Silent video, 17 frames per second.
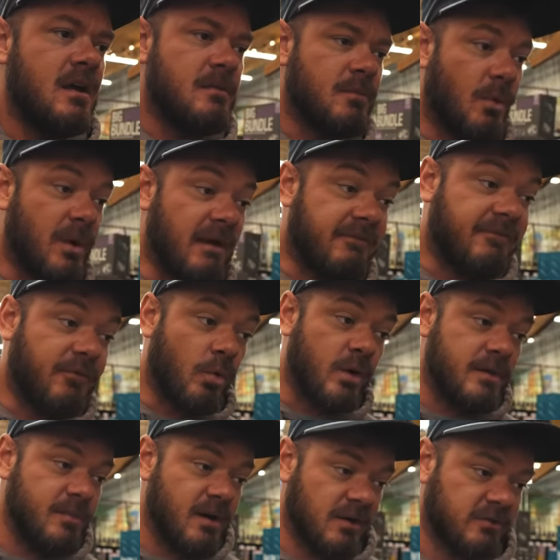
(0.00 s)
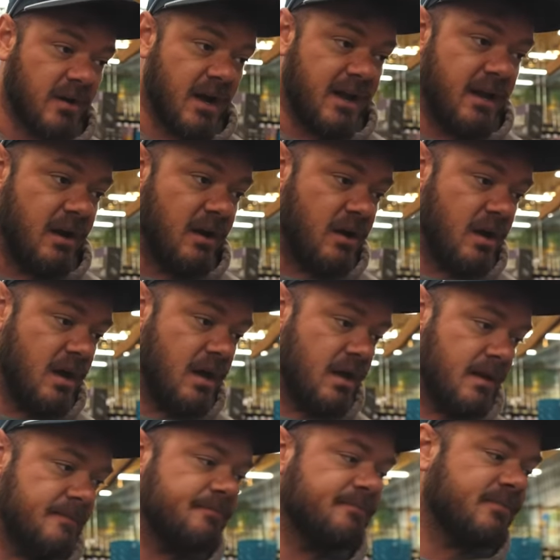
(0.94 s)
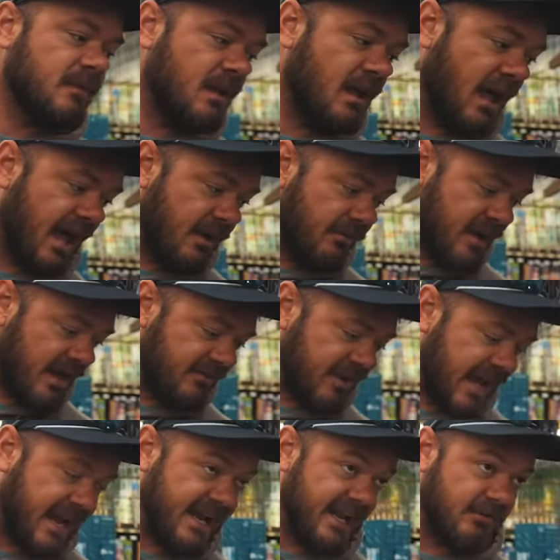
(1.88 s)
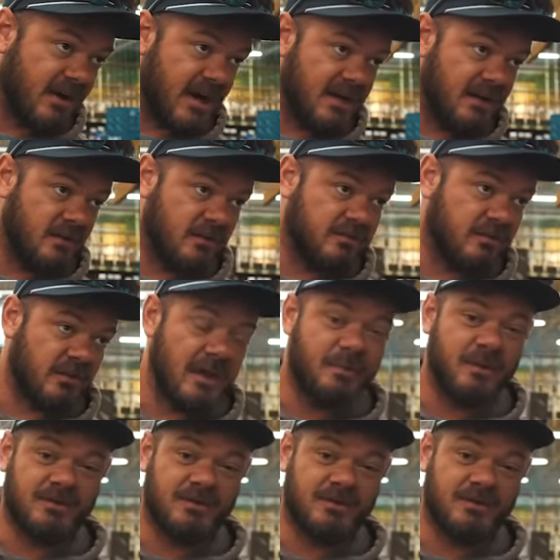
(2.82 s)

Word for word: But we have forty bucks right here, and we have eighty right here. So that